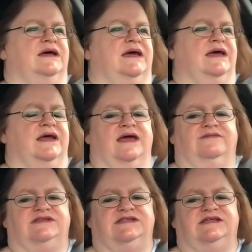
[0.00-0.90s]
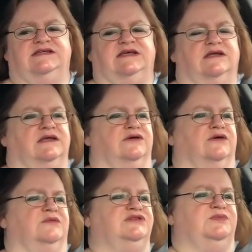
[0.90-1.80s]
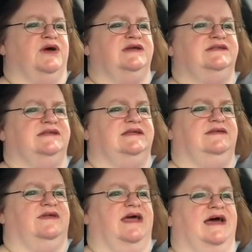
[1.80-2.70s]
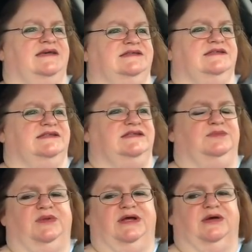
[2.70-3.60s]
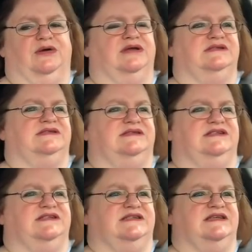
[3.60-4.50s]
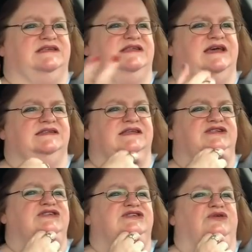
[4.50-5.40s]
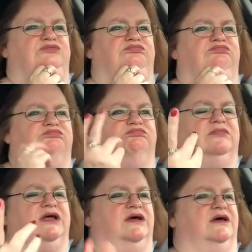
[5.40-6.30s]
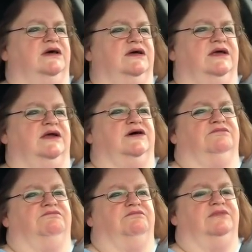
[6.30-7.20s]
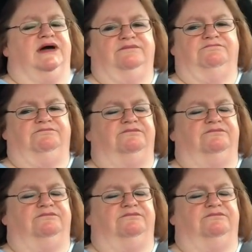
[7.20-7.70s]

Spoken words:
And I have a CD in here. I'm surprised it even has a CD player because just these days they just don't, you know, but